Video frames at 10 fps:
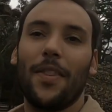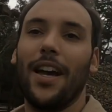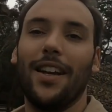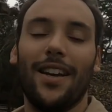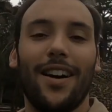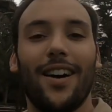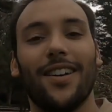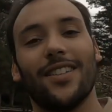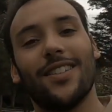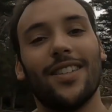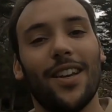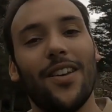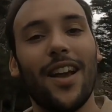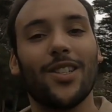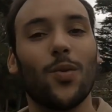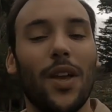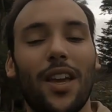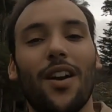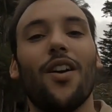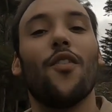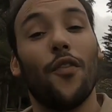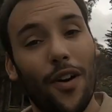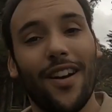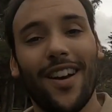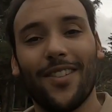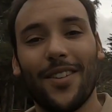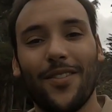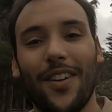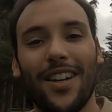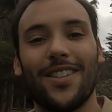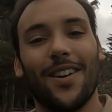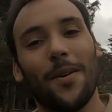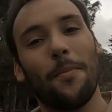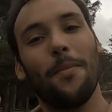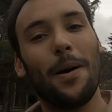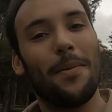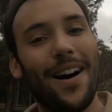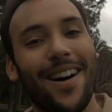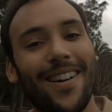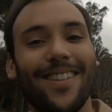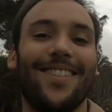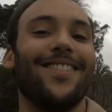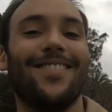and see you next week for another adventure. Bye bye.